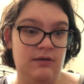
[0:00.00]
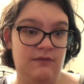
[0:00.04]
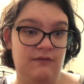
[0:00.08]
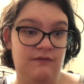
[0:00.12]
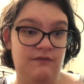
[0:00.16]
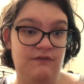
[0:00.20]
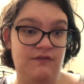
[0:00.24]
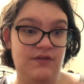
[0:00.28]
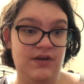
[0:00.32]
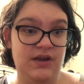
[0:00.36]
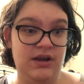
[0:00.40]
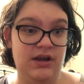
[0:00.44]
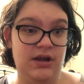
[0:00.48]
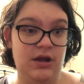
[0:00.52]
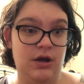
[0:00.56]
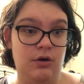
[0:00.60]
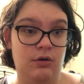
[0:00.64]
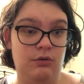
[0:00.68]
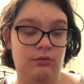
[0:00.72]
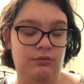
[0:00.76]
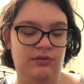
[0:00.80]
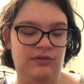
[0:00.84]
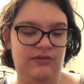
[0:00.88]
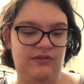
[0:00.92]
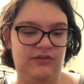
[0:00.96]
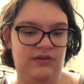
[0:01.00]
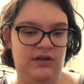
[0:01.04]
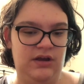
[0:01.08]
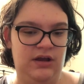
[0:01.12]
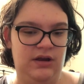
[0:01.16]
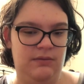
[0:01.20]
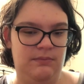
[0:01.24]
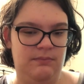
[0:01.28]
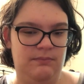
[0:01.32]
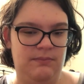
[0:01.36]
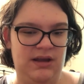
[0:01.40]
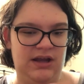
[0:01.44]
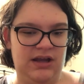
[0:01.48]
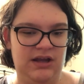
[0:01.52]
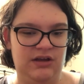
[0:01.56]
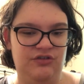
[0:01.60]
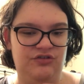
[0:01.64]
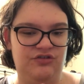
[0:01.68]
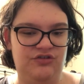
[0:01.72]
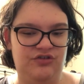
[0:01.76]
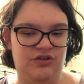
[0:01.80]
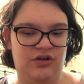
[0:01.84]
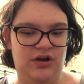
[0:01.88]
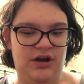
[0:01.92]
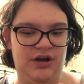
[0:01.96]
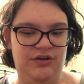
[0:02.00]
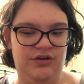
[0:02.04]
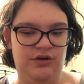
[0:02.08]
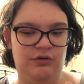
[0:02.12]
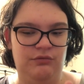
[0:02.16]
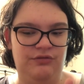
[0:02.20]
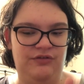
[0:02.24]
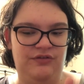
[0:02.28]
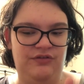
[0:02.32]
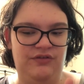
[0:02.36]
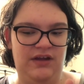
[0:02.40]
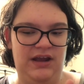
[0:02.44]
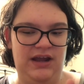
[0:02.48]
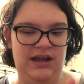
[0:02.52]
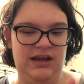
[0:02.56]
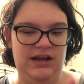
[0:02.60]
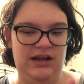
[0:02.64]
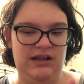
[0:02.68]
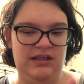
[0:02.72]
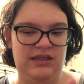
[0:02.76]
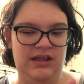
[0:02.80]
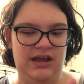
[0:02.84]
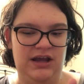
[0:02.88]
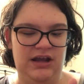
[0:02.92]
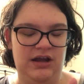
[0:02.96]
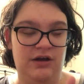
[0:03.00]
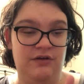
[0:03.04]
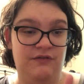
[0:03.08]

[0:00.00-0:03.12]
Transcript: videos and making sure I don't say anything